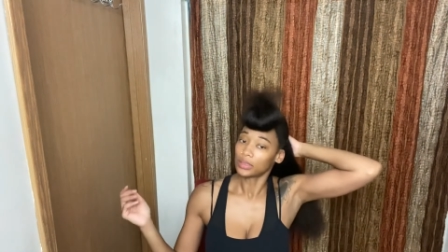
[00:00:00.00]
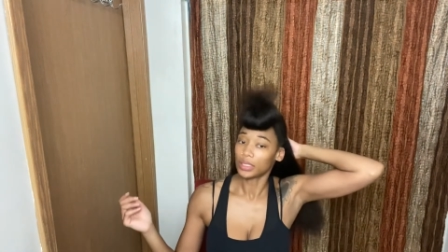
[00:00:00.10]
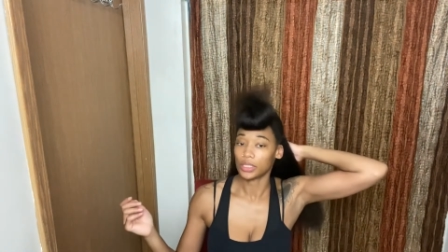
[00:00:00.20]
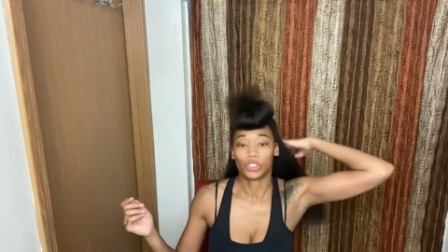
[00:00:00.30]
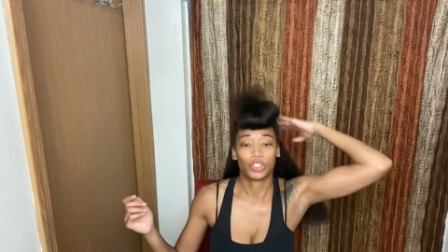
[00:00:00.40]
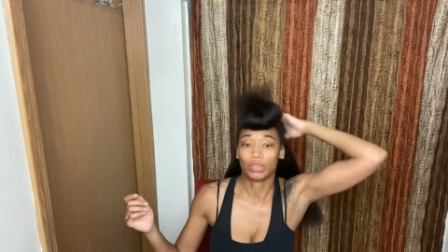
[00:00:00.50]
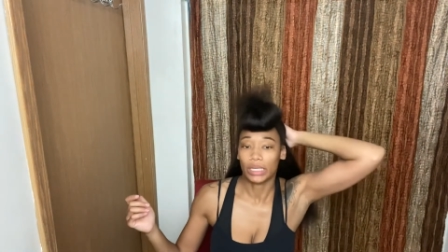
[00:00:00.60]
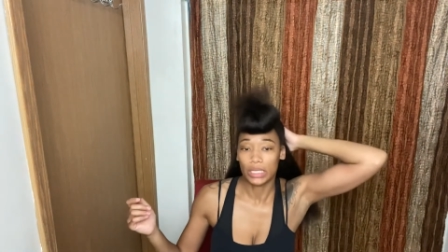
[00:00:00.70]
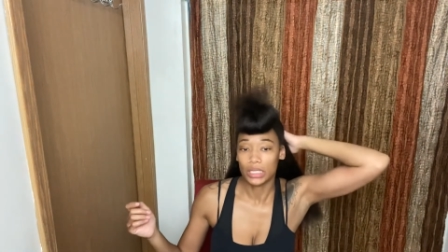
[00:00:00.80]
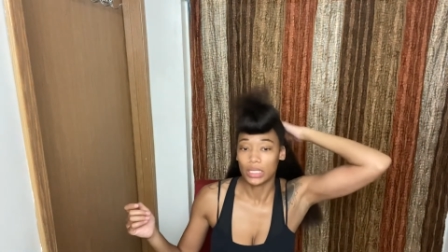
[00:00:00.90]
get
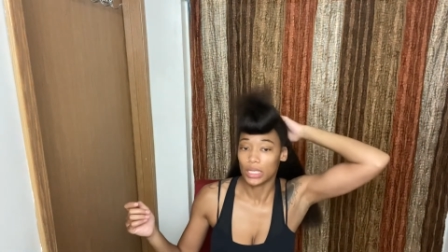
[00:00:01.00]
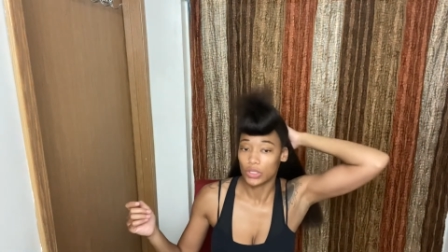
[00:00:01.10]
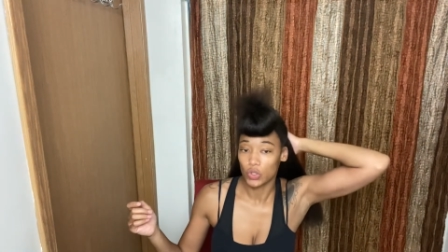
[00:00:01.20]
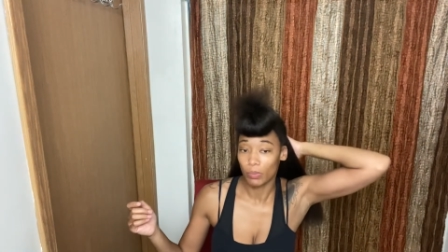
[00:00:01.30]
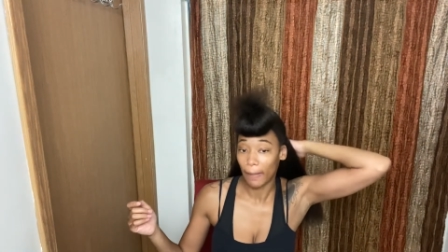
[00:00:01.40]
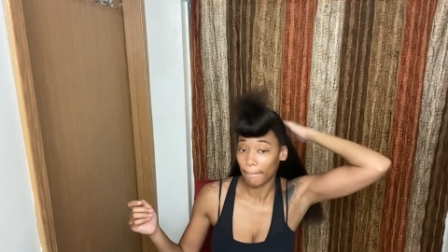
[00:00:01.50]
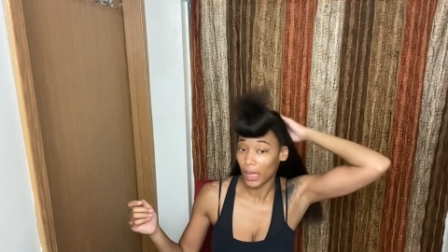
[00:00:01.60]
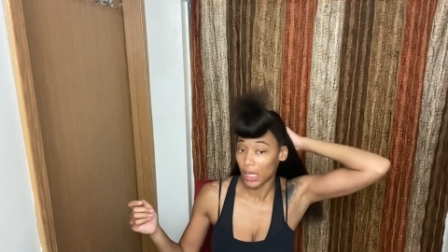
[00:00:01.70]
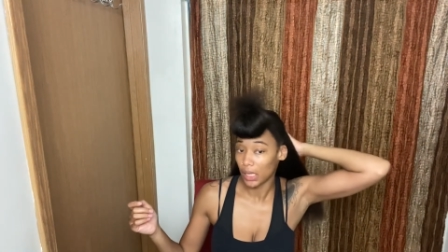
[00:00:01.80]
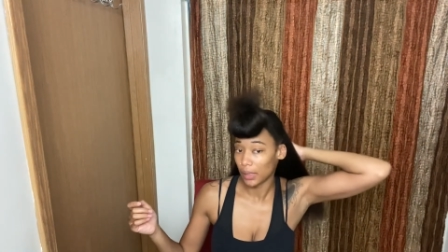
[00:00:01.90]
dressed and do my
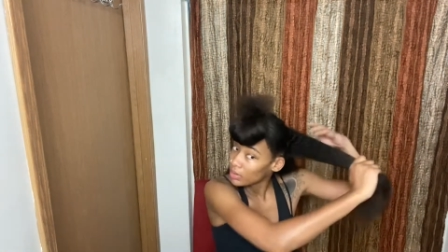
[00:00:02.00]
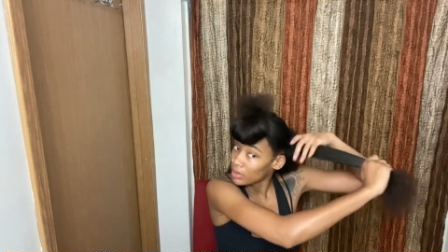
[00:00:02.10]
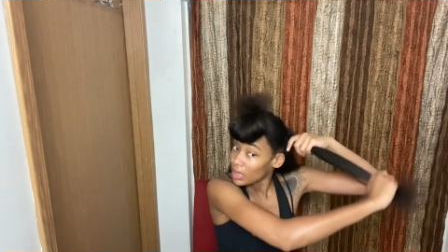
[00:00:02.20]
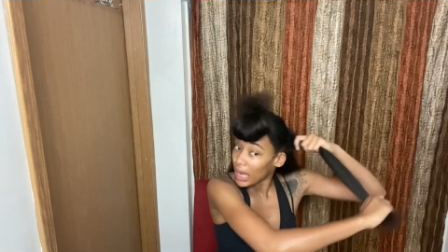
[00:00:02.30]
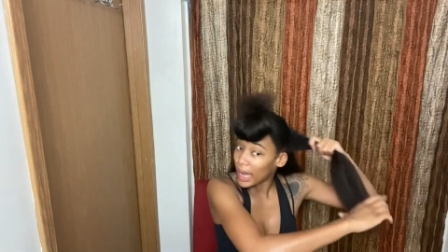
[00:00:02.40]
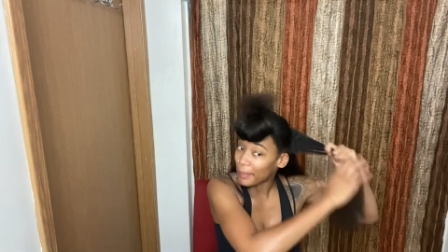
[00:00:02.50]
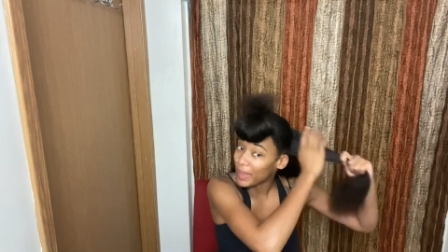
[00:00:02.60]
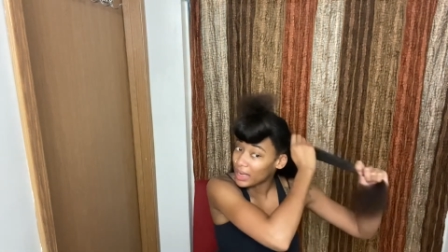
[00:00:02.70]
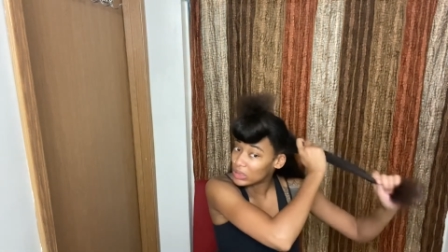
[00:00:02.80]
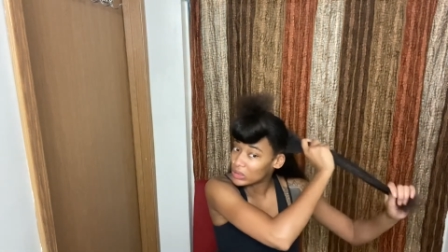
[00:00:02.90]
makeup. I'm
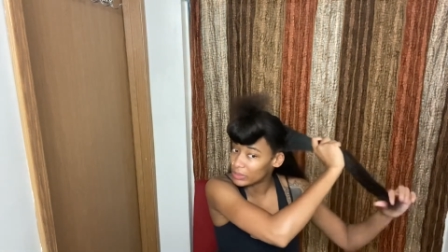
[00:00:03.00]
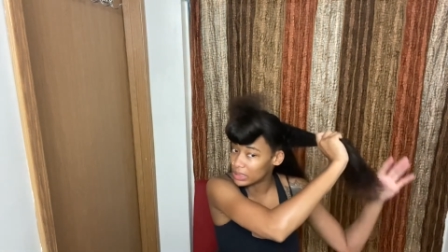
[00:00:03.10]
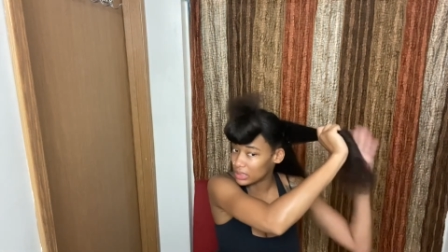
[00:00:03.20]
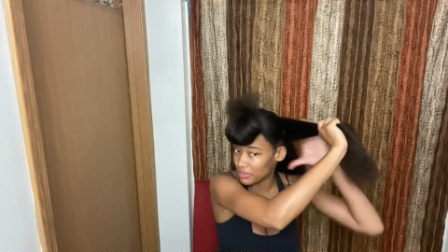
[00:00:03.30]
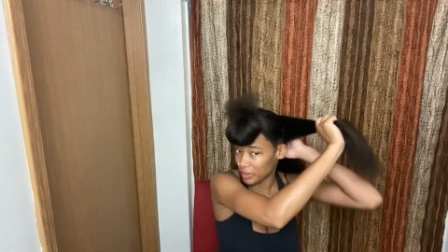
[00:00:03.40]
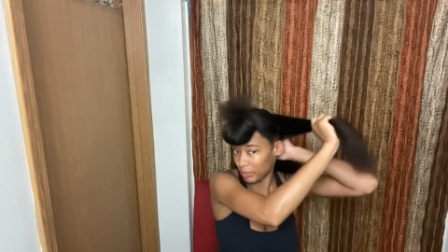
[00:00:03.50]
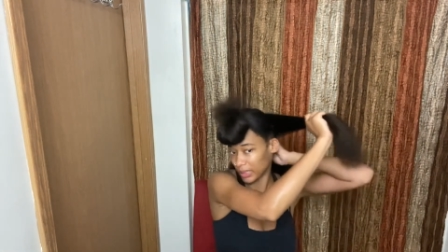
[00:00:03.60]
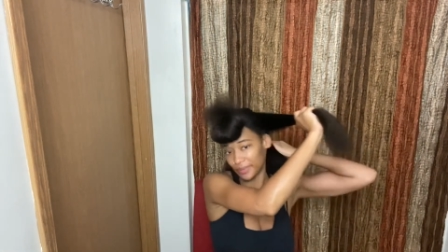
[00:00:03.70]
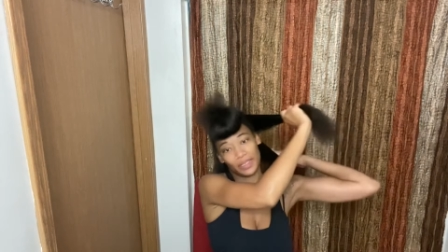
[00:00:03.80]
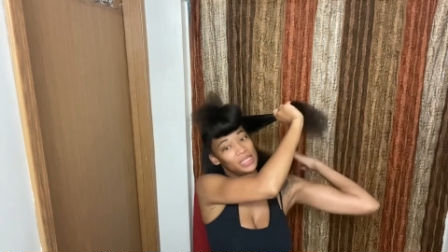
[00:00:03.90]
not going to be looking for
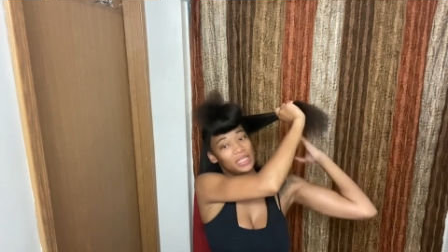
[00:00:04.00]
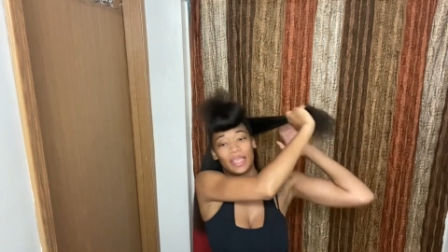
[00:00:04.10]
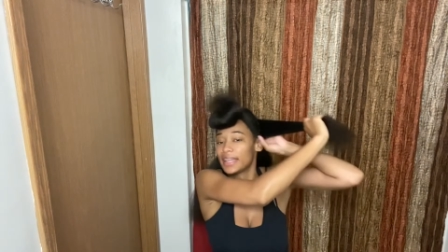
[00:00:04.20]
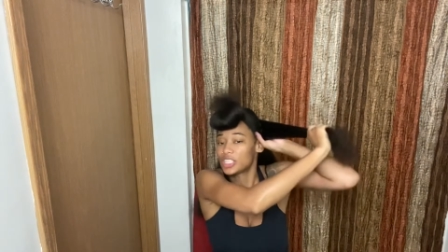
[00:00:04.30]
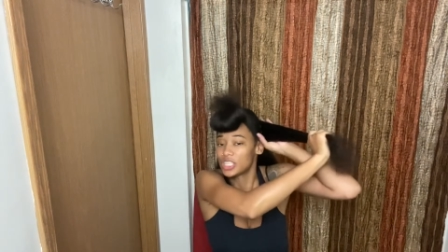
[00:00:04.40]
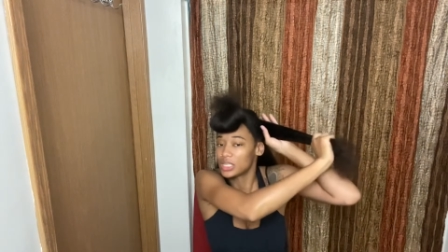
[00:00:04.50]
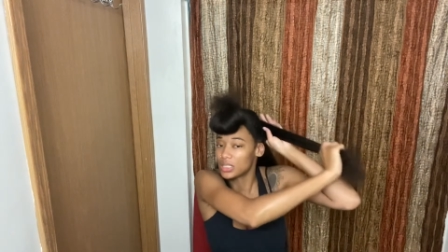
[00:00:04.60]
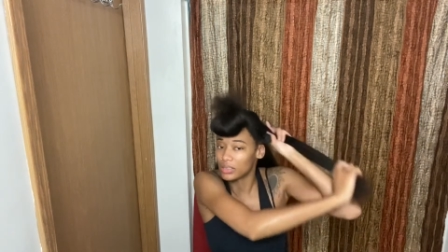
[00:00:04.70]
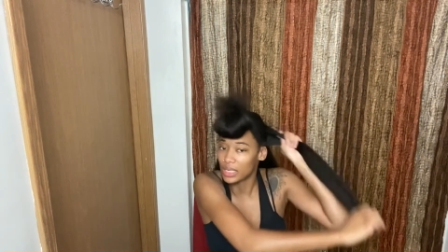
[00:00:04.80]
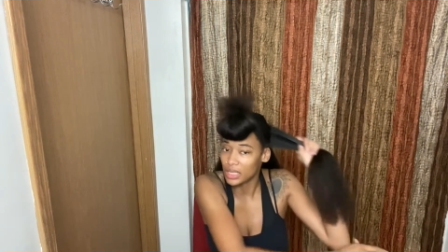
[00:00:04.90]
perfect sections
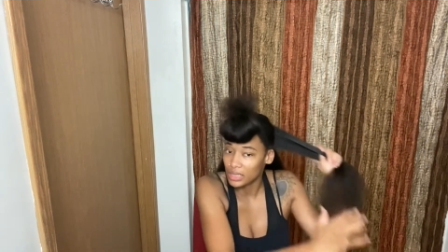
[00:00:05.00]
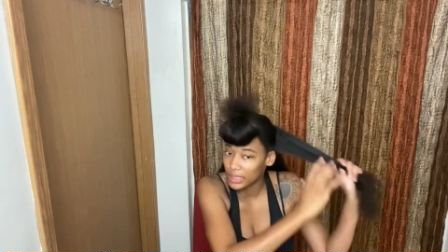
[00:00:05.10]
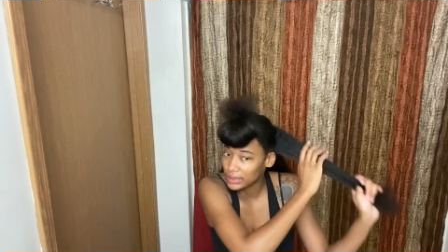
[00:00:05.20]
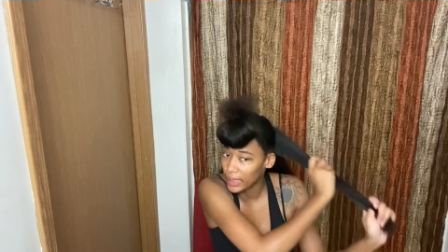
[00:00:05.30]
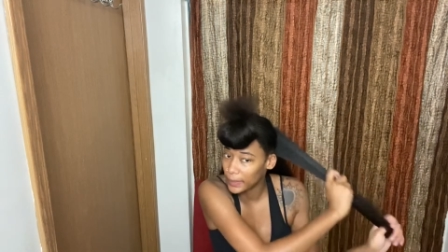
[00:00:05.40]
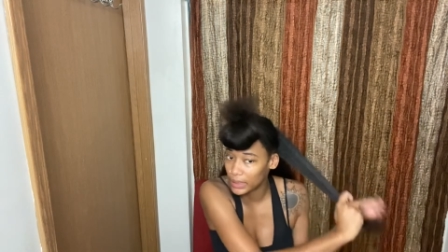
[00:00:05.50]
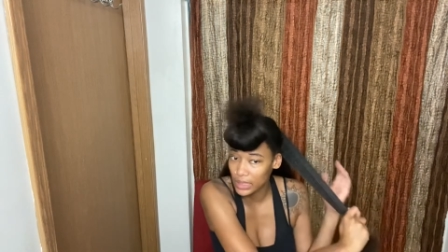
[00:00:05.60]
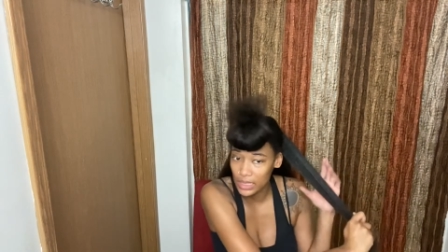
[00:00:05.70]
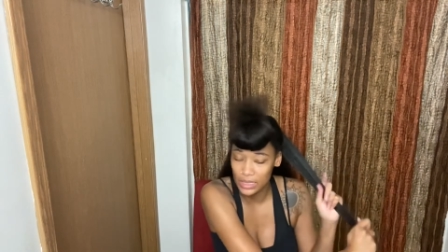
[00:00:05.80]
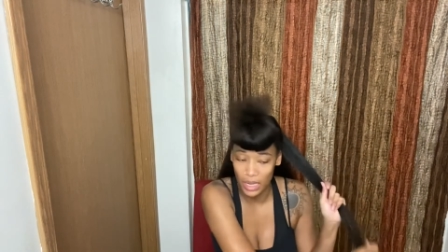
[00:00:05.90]
or anything like that
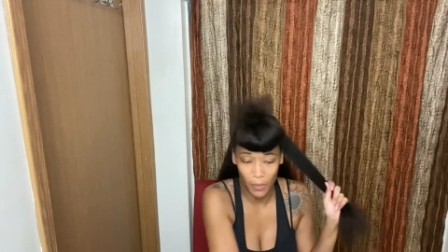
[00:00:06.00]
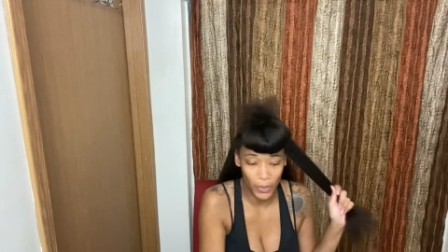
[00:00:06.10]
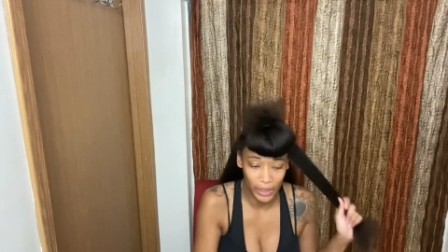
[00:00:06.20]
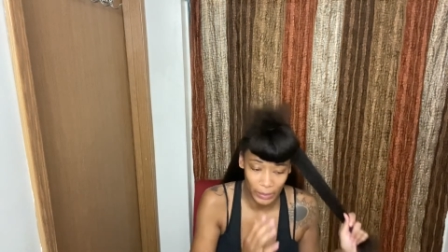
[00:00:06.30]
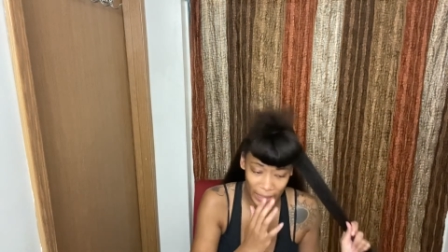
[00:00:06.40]
because I'm wearing my